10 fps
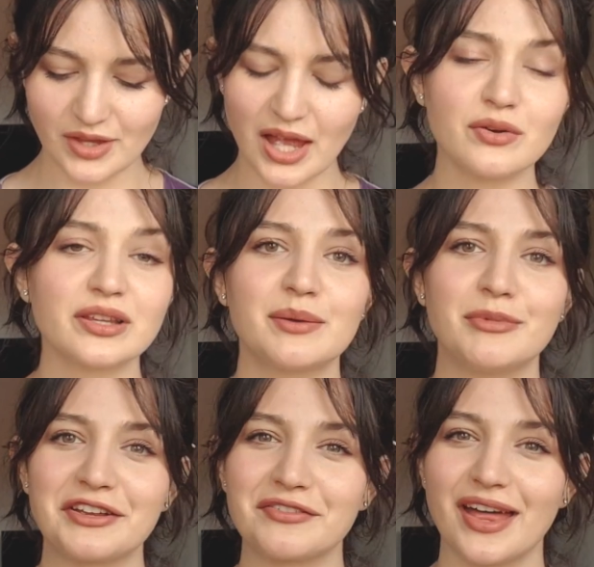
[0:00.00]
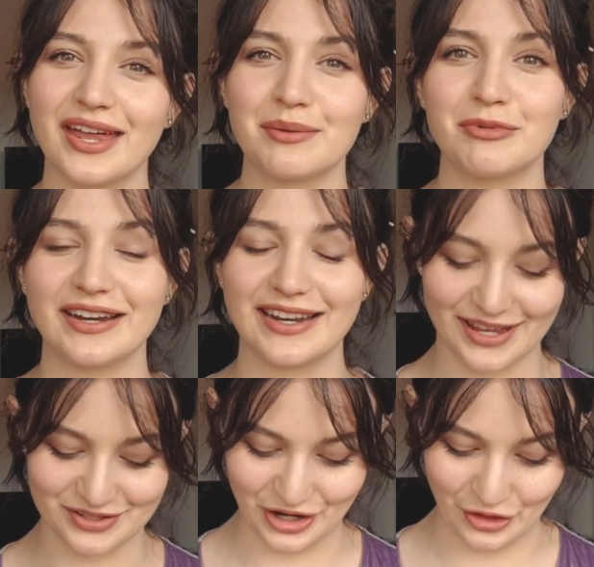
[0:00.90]
I really am ready for that. I'm ready to
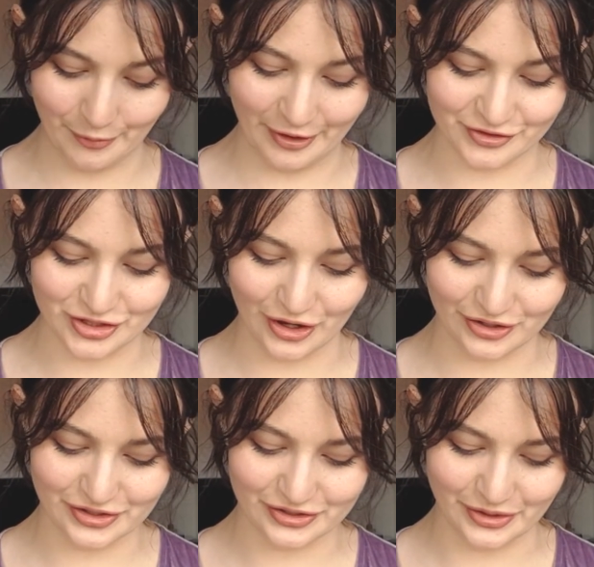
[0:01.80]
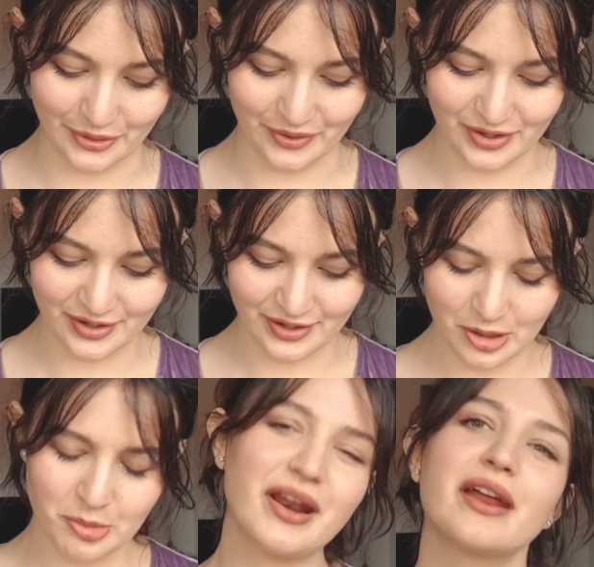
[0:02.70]
cast on another pair of socks.
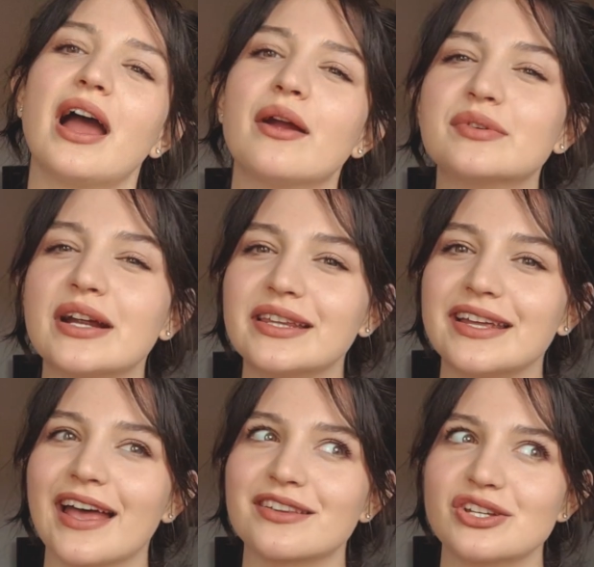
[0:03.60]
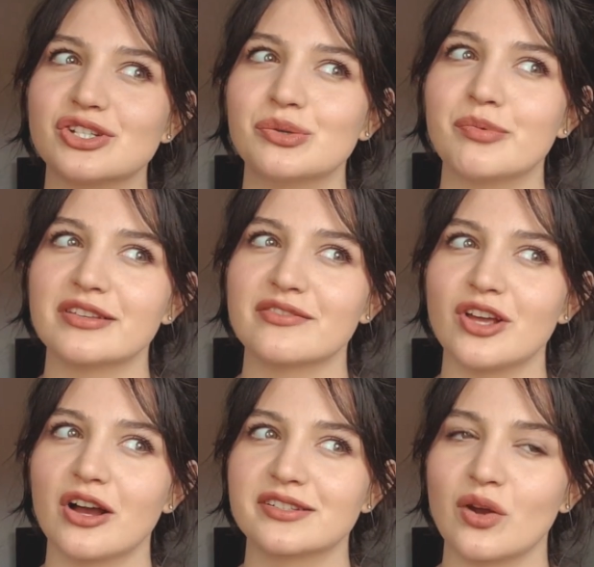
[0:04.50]
But I rarely cast on 2 pairs of
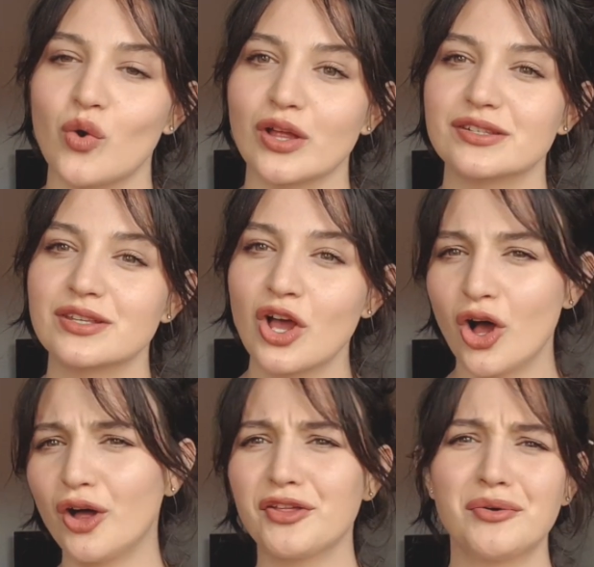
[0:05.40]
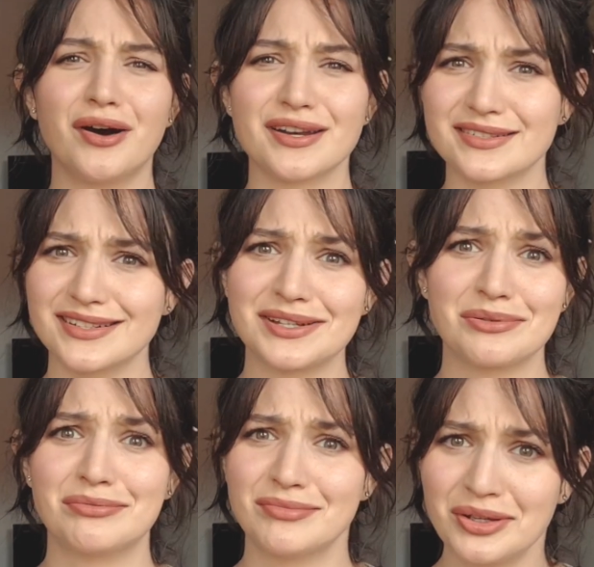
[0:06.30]
socks at once. Although, honestly,
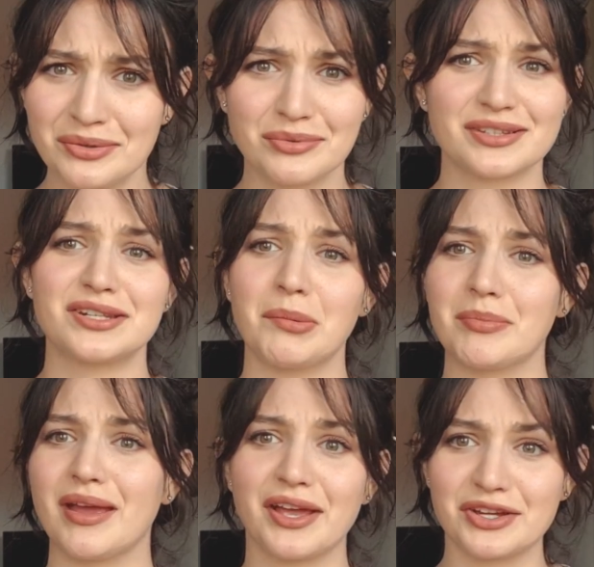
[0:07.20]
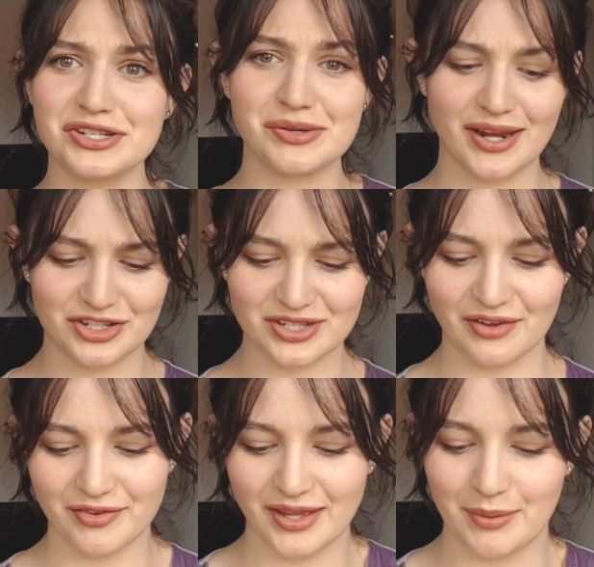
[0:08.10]
what's stopping me? I could do it. It's just I
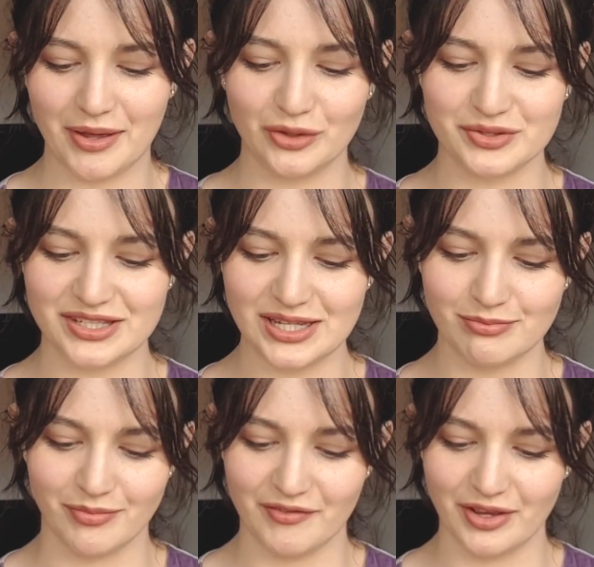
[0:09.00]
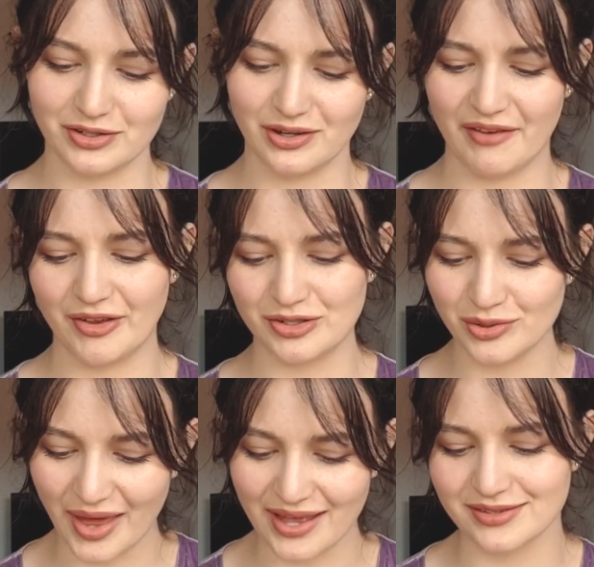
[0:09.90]
feel like I might lose steam if I could do that.